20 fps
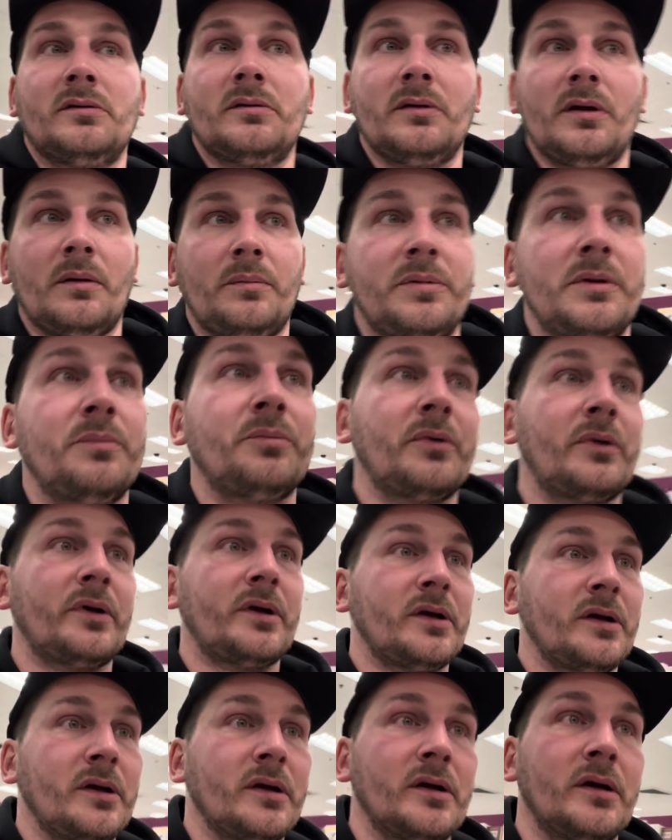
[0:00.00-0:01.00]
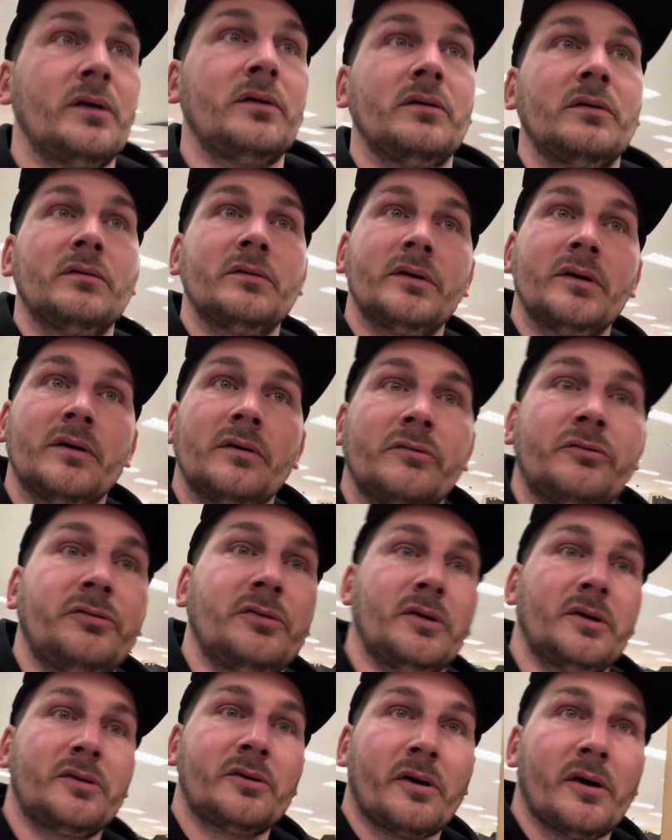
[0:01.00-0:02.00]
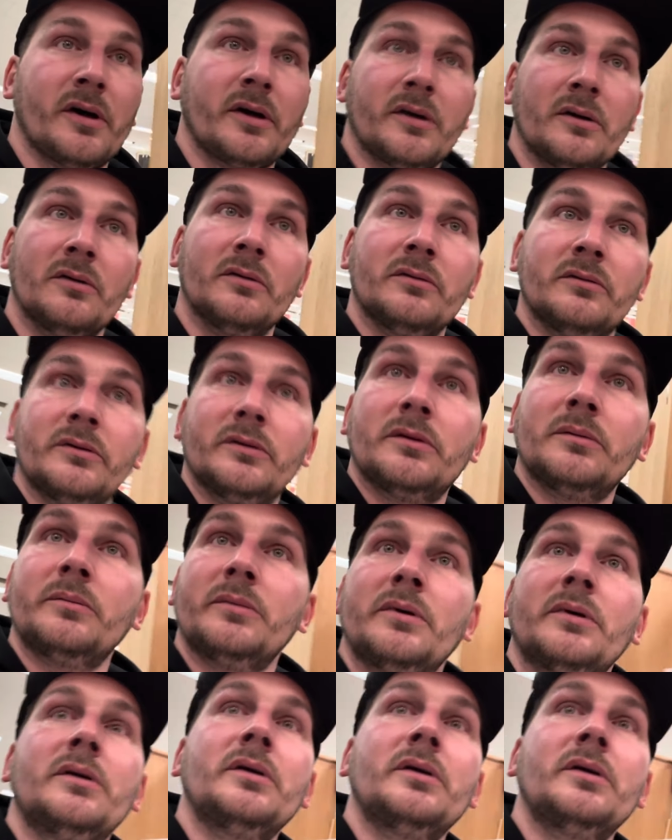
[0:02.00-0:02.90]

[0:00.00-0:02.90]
Got people hanging out over there. I don't feel like talking over them.